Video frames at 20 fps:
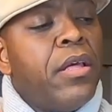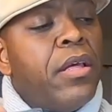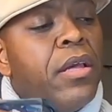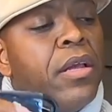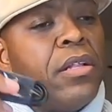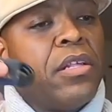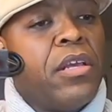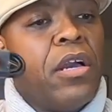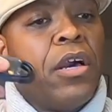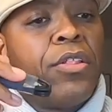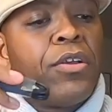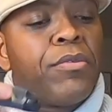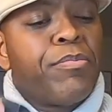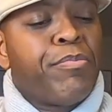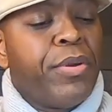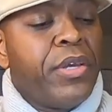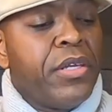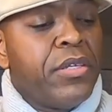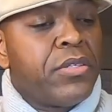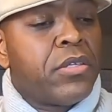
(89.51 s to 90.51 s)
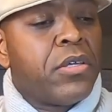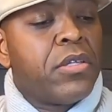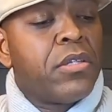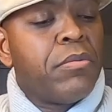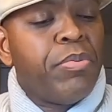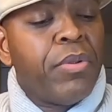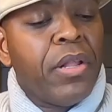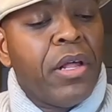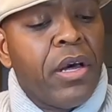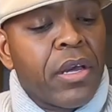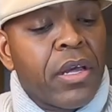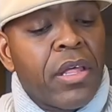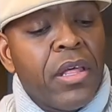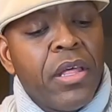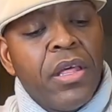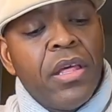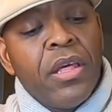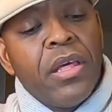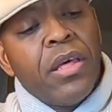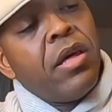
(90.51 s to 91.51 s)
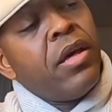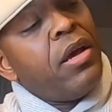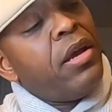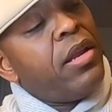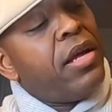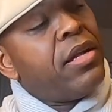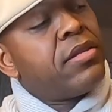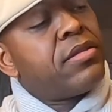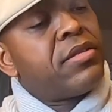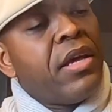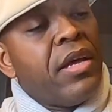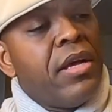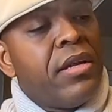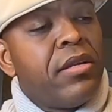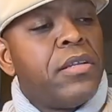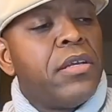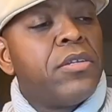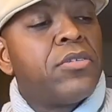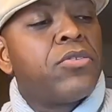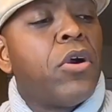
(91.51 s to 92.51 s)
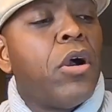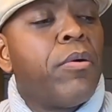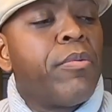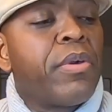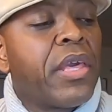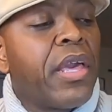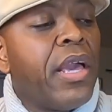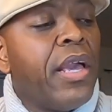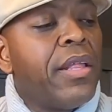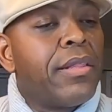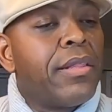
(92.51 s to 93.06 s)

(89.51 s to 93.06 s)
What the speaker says: and the other piece to the plug. And that's it. That's all we get in the